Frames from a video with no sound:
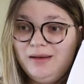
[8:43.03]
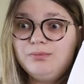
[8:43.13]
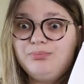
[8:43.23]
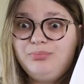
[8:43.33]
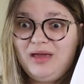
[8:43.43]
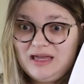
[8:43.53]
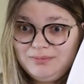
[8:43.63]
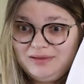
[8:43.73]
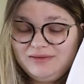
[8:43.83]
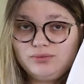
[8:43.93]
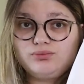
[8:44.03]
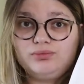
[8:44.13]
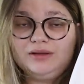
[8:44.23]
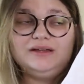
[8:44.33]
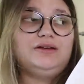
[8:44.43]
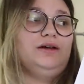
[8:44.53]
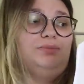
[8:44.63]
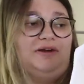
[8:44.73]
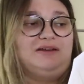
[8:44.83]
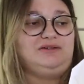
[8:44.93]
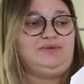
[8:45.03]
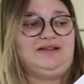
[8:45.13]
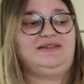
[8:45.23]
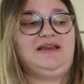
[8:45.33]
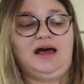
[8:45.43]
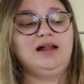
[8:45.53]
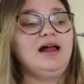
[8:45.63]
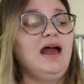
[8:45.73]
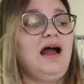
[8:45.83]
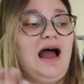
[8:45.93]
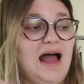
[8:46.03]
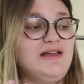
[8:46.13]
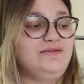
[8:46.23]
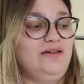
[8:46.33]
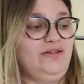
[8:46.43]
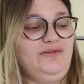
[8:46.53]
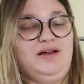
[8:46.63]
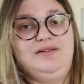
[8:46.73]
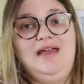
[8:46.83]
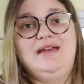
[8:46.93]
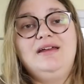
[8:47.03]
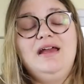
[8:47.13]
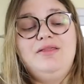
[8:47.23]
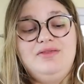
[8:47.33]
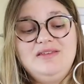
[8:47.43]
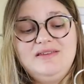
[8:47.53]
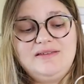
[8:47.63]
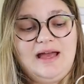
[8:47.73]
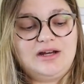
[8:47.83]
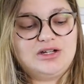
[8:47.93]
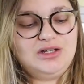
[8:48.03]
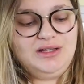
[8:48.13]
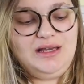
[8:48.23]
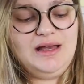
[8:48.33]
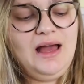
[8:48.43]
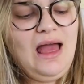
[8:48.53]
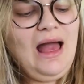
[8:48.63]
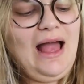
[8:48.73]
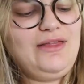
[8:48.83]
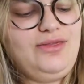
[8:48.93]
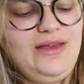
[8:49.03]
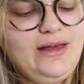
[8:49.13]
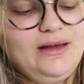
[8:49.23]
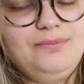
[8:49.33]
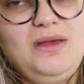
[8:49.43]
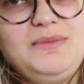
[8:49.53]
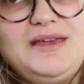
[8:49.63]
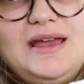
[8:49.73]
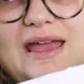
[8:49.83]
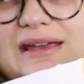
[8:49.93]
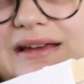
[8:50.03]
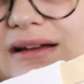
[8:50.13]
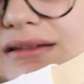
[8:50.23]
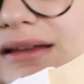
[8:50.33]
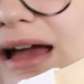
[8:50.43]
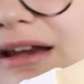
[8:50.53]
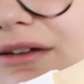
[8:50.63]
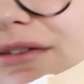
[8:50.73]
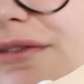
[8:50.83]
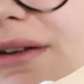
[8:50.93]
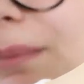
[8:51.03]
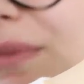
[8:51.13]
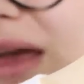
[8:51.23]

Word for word: and Bape is a really good brand to resell. I have never found it. This is actually, I think maybe a line from